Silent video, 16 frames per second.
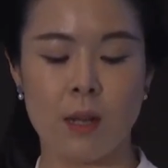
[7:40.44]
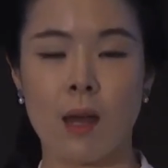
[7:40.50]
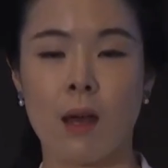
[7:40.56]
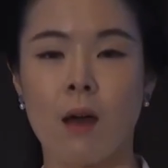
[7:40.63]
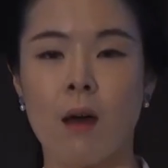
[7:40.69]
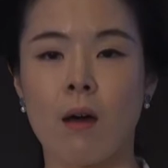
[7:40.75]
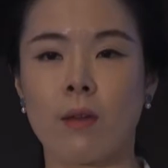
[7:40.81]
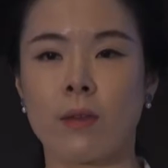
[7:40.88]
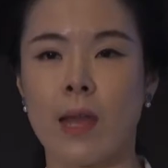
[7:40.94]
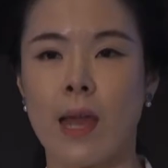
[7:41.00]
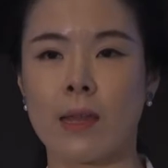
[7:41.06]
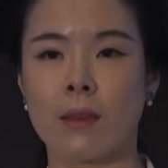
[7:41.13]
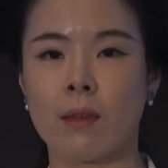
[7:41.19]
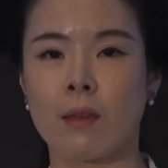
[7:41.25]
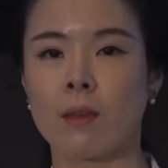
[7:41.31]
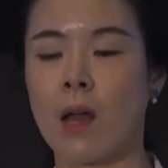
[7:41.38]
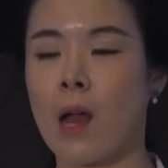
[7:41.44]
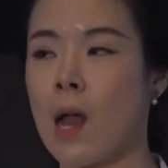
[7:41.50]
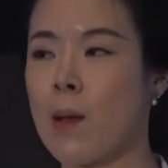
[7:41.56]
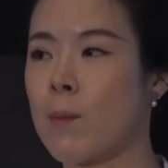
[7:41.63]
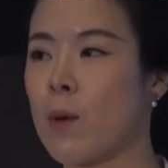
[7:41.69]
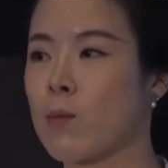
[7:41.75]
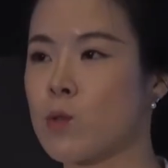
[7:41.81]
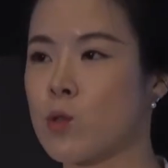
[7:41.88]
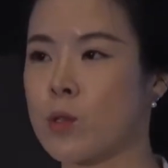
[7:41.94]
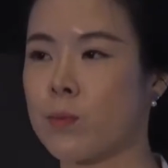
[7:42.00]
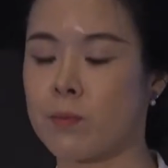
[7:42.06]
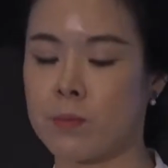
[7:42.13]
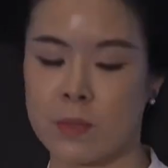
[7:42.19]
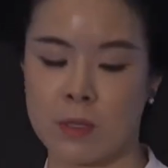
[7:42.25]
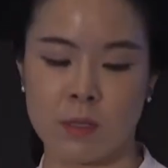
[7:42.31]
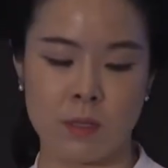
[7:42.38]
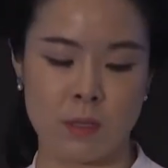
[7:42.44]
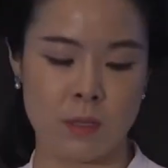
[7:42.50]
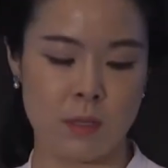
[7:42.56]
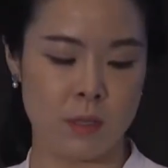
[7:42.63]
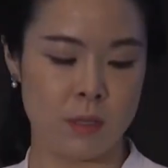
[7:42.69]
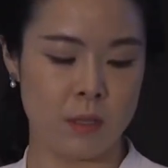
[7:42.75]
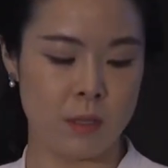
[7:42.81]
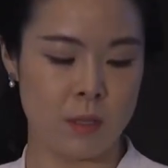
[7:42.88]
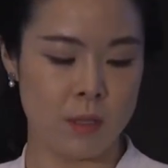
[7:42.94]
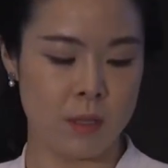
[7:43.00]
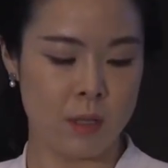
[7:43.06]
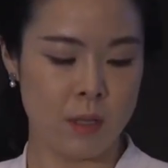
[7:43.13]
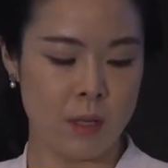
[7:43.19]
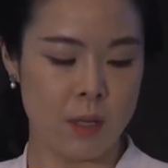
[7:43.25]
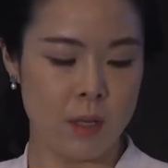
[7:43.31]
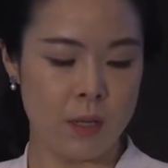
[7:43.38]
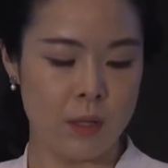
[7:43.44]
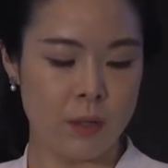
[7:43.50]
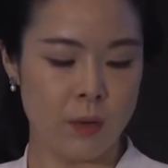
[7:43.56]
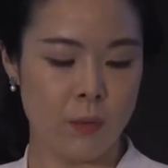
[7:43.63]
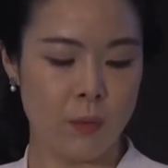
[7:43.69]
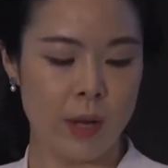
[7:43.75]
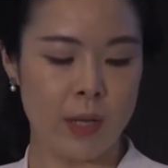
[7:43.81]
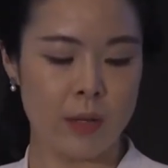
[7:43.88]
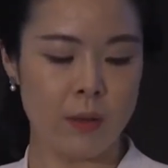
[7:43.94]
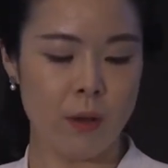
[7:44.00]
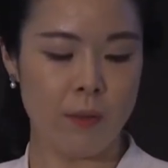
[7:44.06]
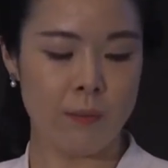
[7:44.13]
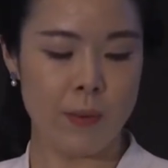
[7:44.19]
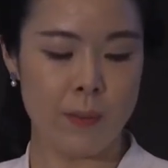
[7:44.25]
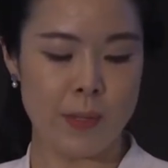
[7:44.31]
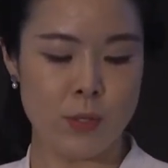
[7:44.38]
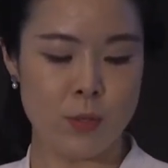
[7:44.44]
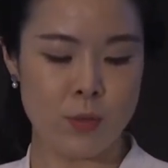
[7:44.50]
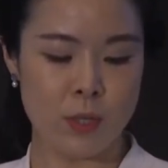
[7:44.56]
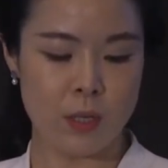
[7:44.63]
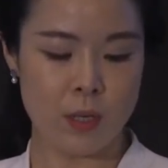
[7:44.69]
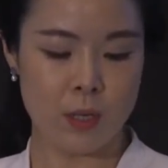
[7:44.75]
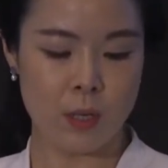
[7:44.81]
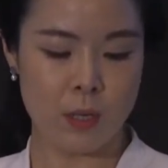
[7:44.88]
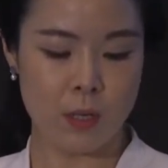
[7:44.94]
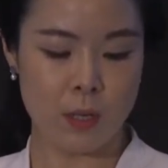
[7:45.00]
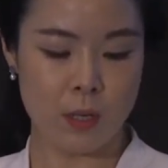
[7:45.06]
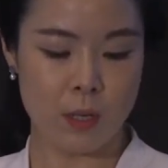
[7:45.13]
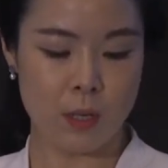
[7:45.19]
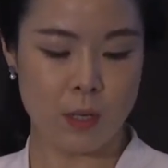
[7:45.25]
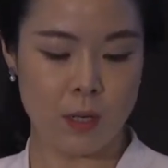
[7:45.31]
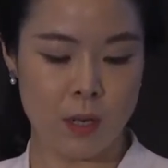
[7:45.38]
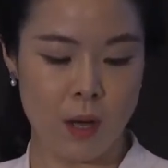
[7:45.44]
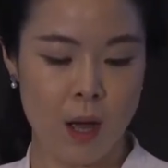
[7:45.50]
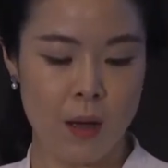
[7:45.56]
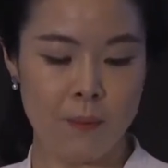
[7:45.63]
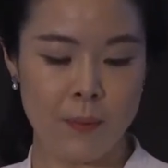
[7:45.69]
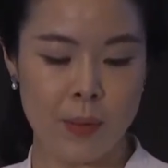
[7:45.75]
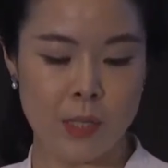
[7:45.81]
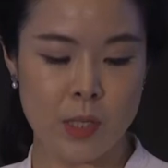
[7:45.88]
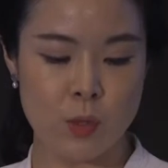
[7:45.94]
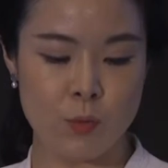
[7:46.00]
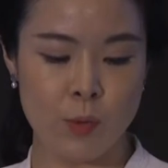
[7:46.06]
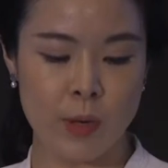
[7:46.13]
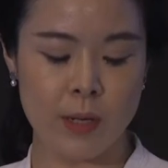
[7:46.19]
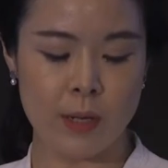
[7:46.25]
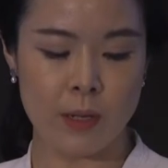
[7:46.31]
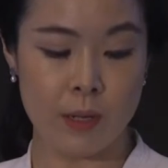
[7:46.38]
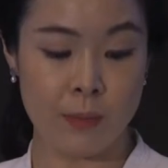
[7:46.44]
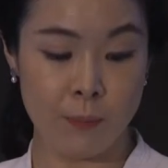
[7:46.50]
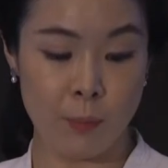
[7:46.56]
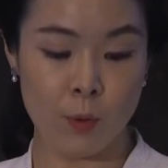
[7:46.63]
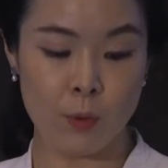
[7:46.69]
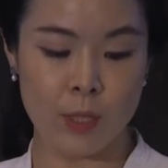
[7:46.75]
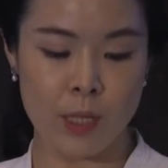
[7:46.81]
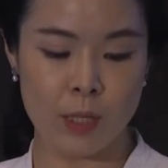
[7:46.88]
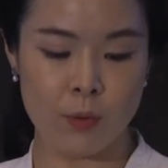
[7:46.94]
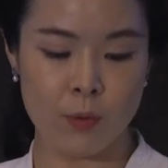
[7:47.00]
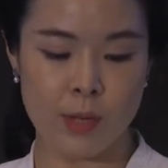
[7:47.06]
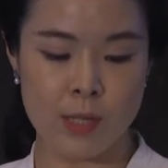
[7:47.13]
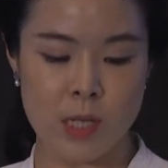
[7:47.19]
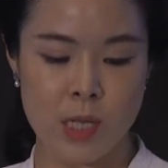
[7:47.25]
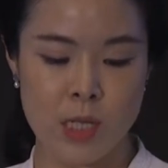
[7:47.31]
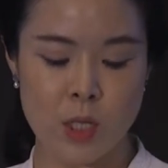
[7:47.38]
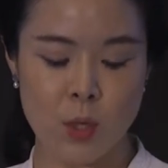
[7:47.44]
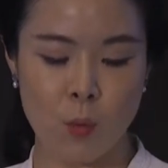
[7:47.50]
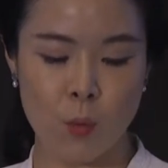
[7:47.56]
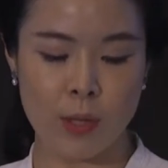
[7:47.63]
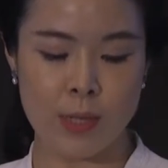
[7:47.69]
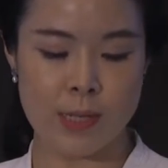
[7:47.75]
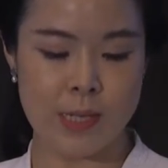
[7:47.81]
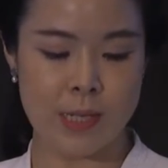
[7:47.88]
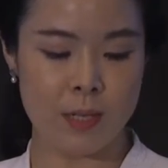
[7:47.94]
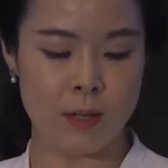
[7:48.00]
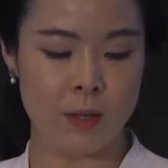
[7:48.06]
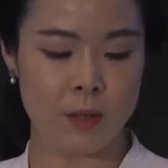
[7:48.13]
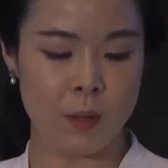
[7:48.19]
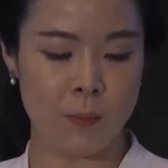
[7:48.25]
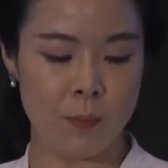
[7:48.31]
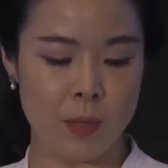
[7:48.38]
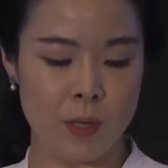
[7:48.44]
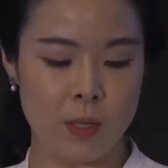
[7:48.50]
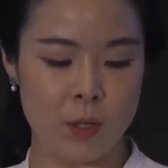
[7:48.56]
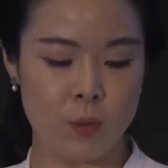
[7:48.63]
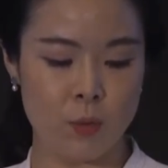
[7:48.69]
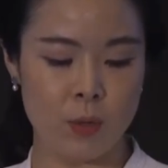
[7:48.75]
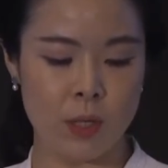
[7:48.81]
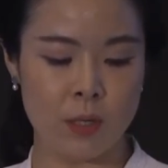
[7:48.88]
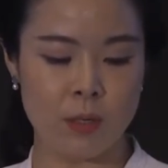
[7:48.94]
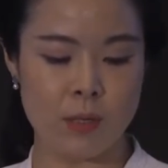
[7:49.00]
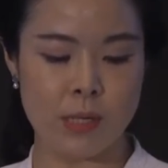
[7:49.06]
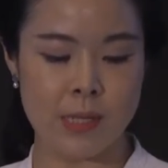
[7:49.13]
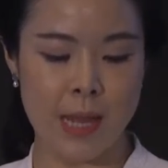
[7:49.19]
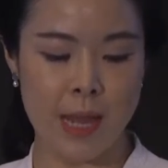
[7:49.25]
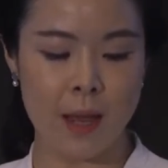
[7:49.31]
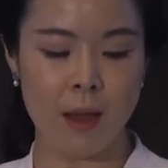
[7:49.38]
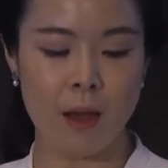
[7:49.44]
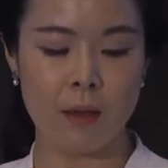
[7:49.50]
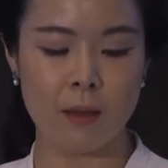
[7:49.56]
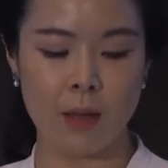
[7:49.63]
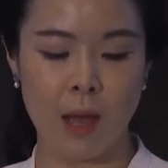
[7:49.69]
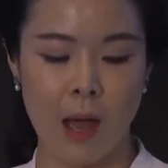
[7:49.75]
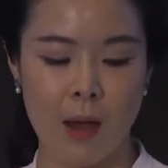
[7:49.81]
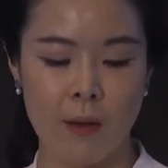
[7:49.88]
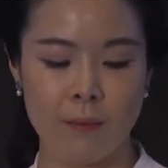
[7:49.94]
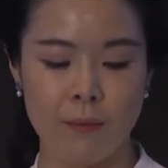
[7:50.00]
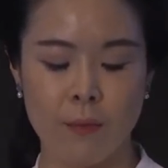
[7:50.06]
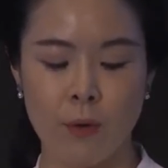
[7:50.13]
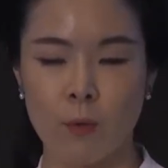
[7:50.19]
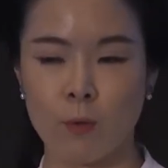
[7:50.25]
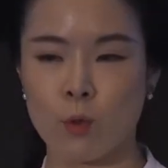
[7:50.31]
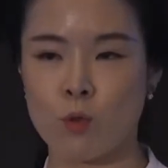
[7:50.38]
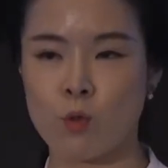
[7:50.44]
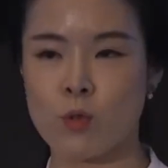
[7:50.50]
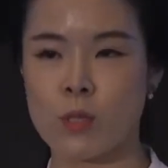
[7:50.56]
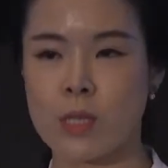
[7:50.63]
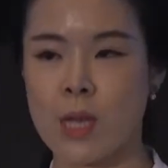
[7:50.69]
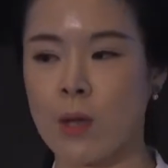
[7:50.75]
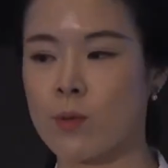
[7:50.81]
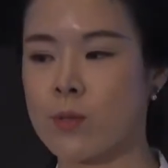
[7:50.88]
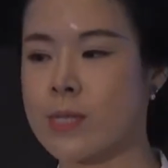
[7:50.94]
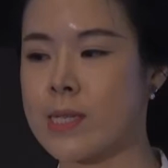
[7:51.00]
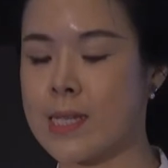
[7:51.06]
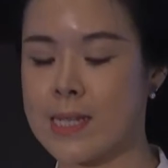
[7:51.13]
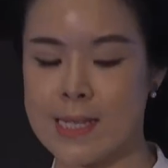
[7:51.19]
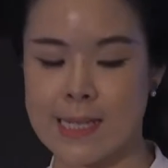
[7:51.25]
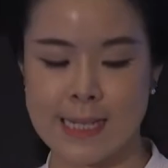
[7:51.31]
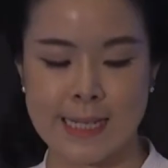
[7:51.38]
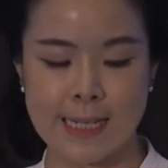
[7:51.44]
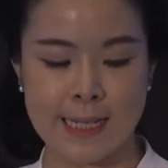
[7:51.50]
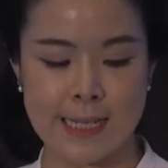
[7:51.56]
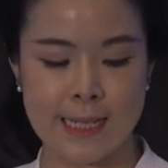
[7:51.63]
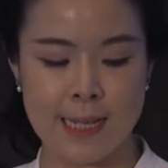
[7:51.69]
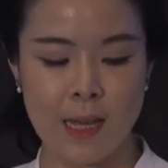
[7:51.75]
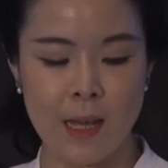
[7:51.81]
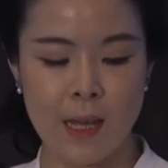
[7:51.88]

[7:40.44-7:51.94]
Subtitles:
record at the time of shipment. The rate of pharmaceutical companies reporting transaction with a serial number during the second half of 2016